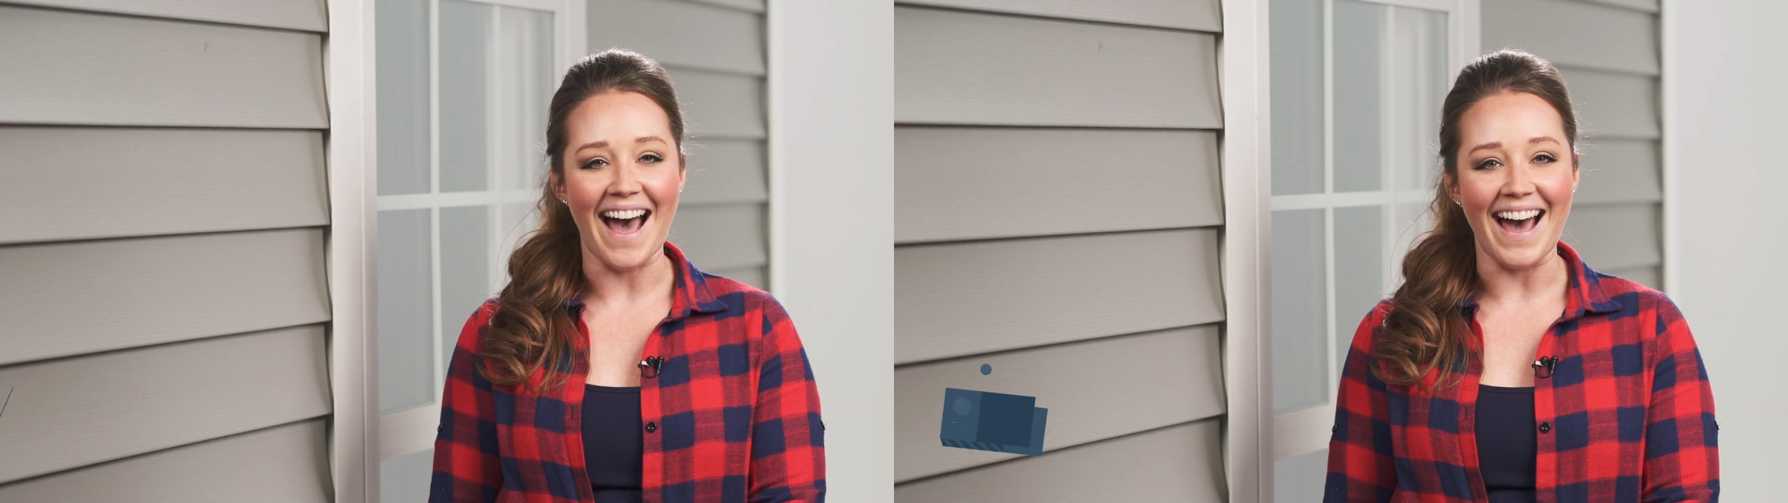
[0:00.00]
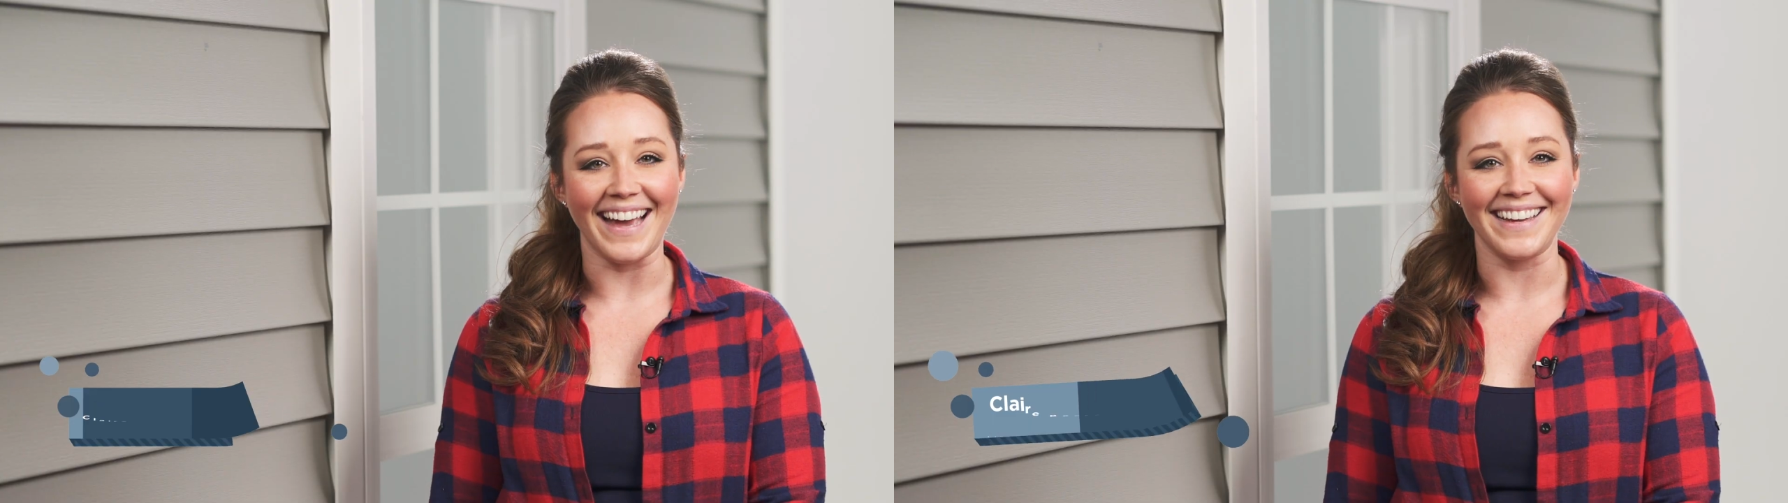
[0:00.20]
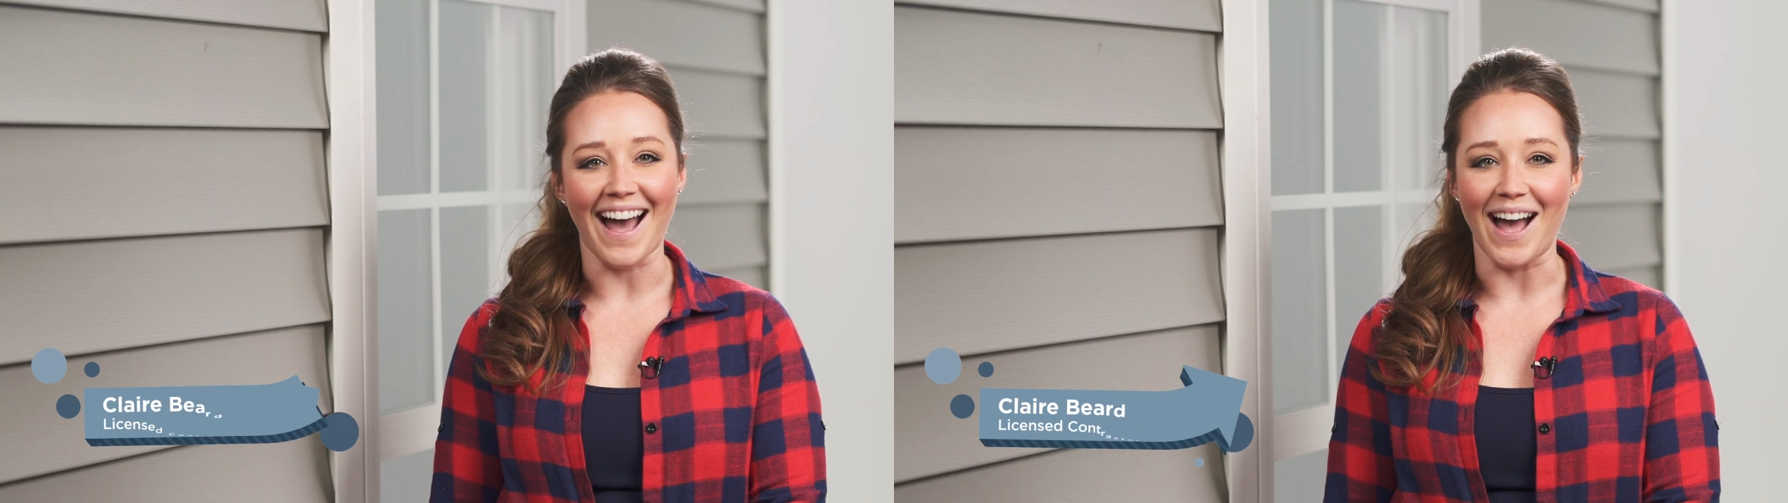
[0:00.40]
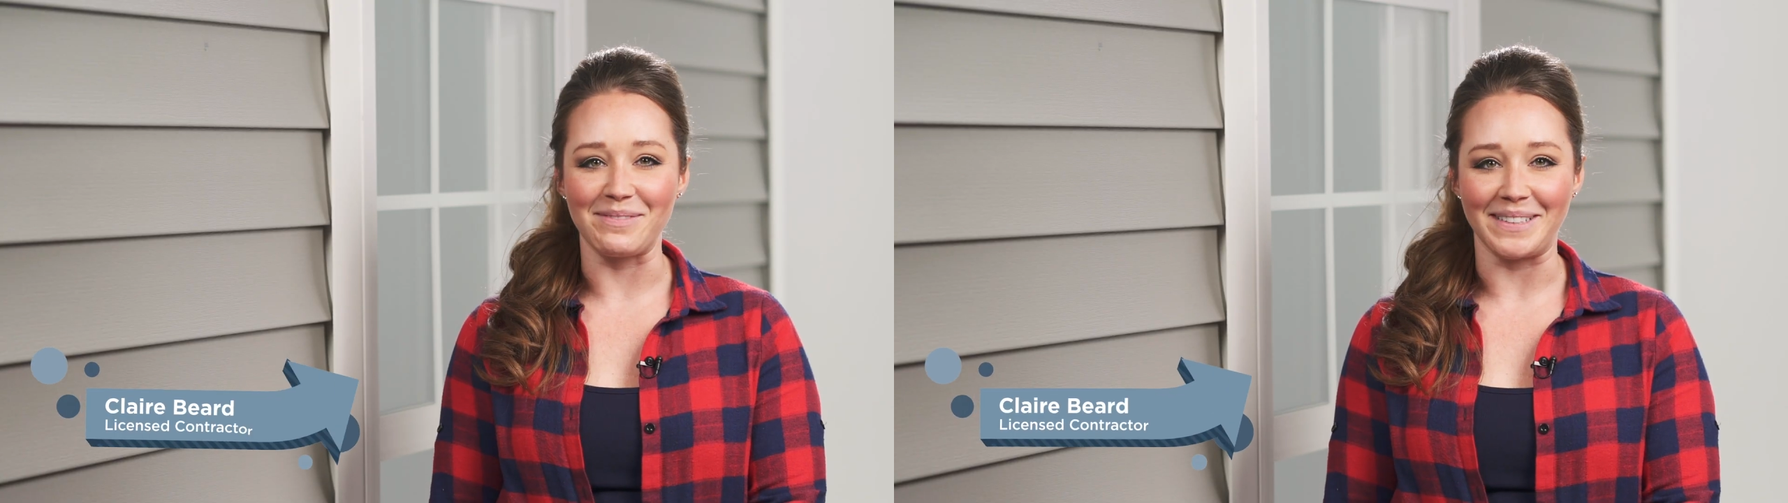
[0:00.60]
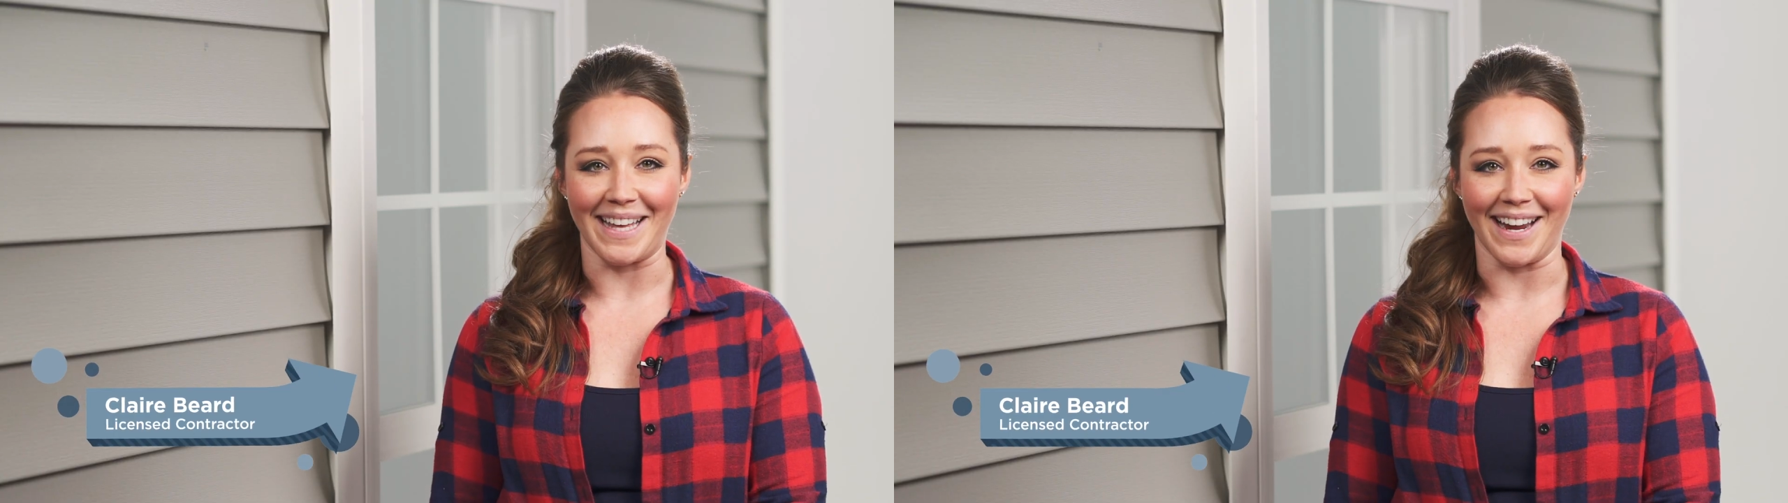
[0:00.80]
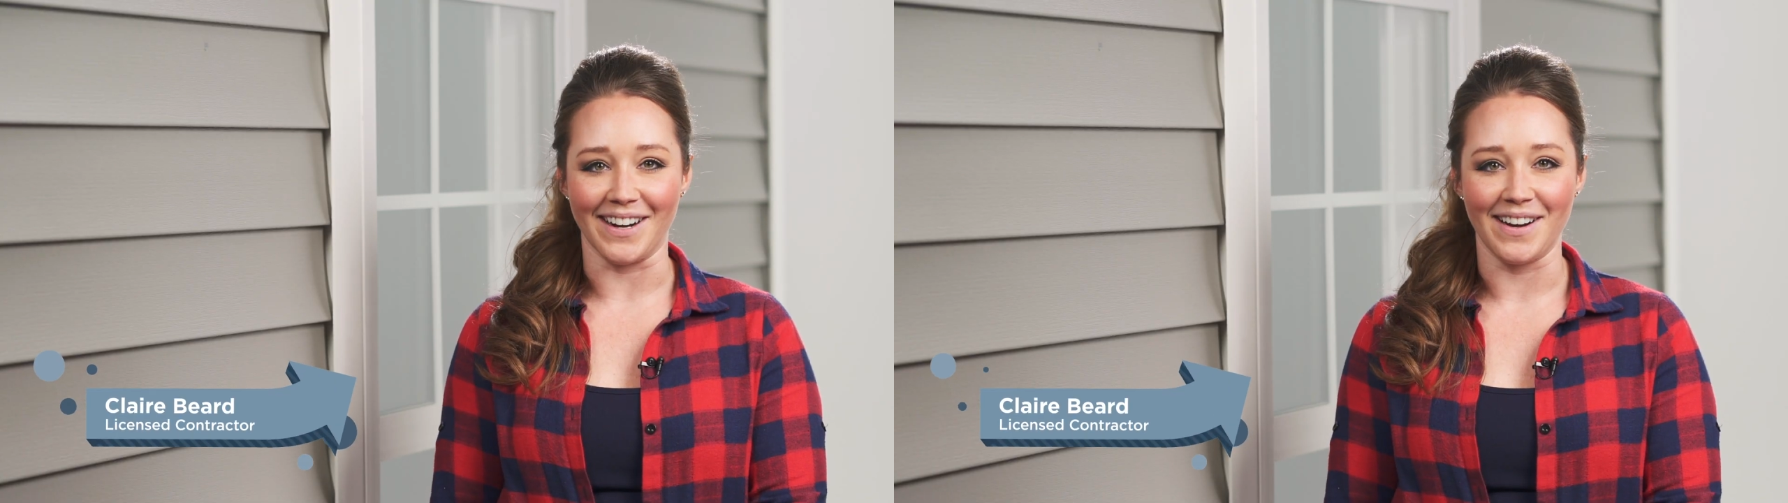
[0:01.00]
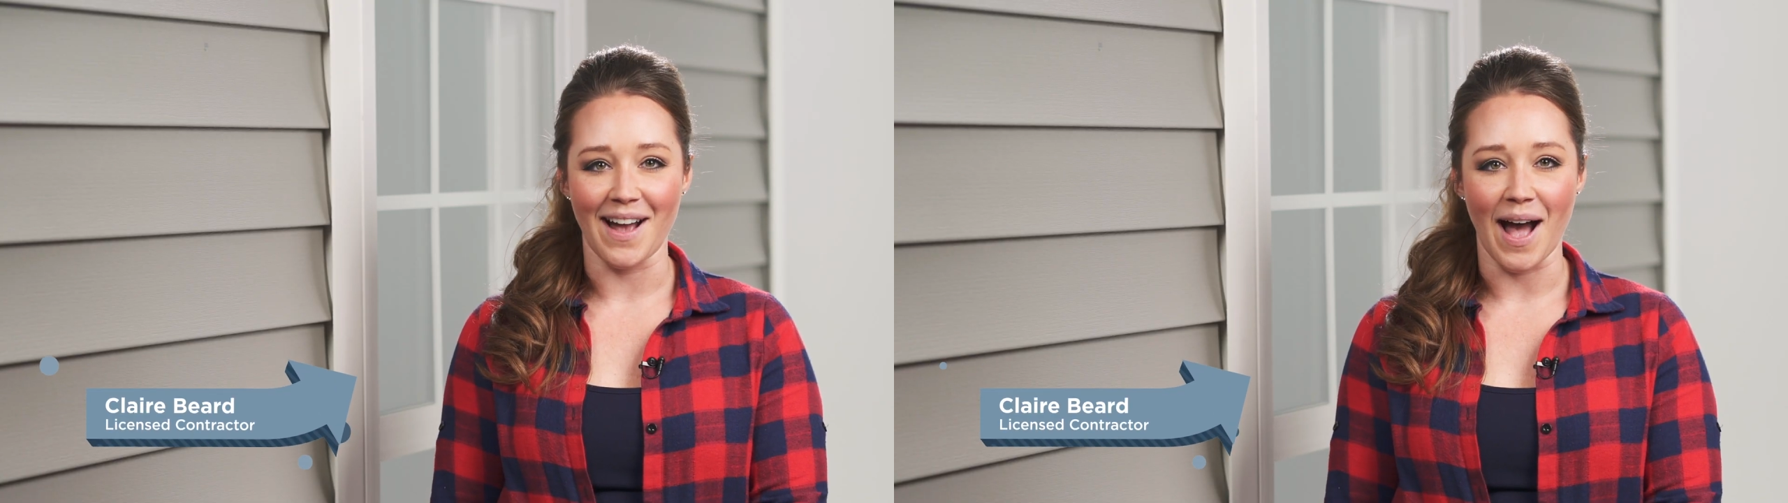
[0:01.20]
Hi, I'm Claire.